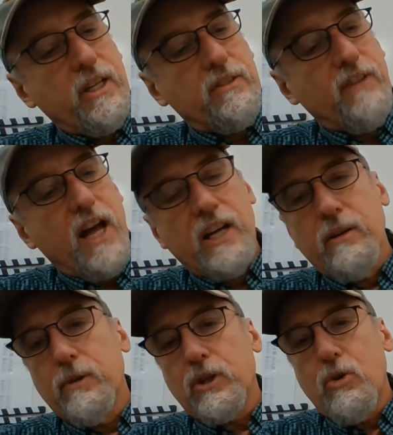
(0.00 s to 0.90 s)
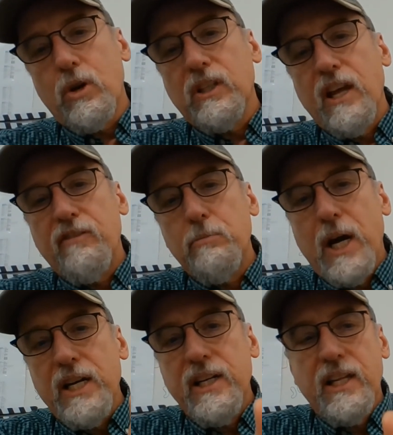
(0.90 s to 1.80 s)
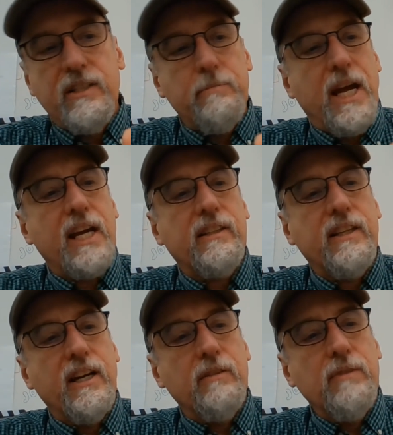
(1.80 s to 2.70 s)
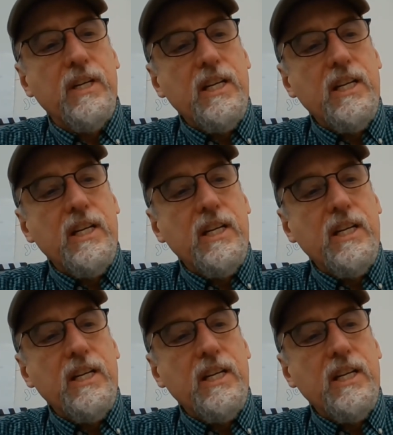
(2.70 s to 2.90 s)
is a volume record level button on the back there.